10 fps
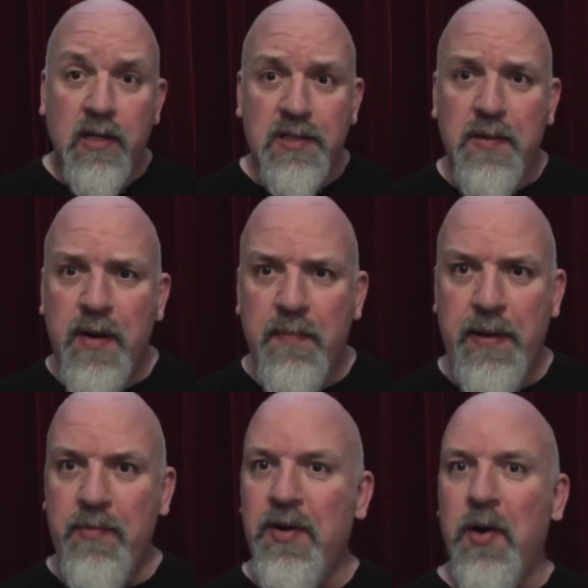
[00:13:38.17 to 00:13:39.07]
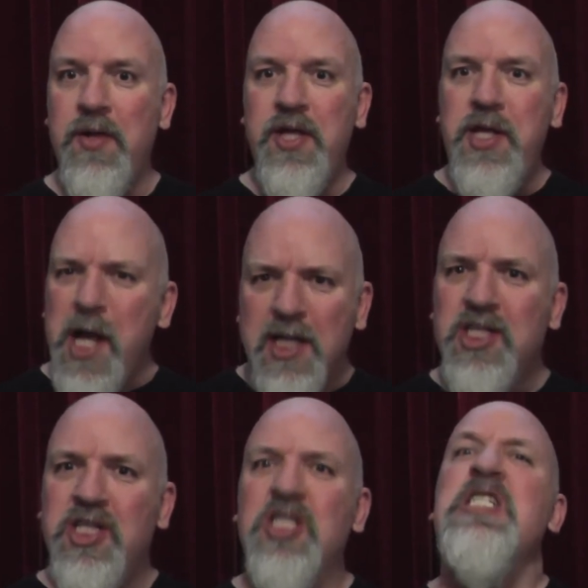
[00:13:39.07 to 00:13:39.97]
Something that people will go,
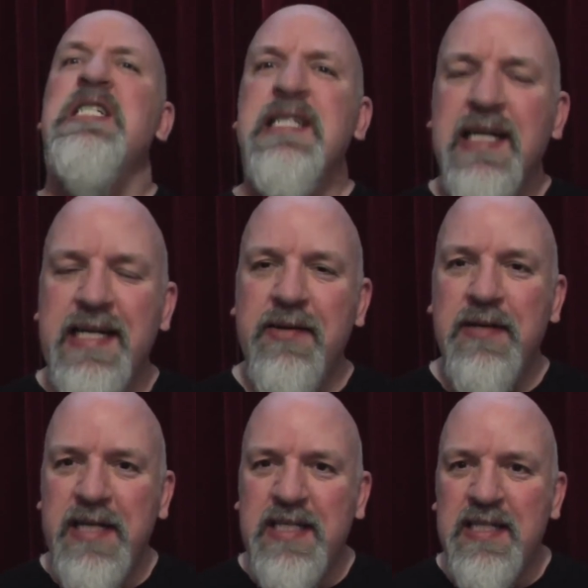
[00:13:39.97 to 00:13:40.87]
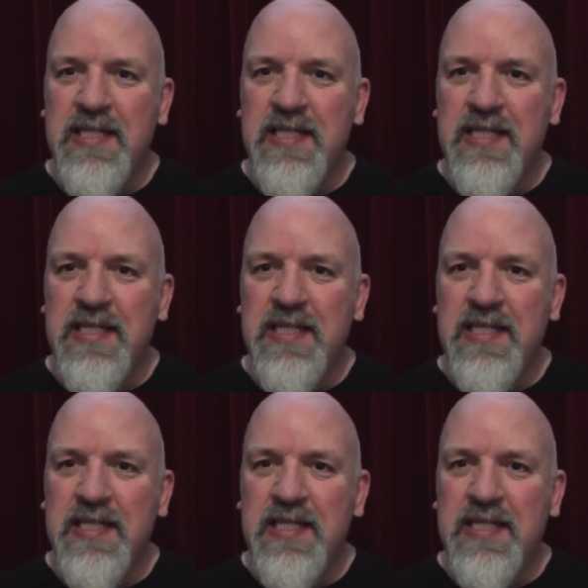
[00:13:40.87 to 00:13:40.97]
yes! And they'll listen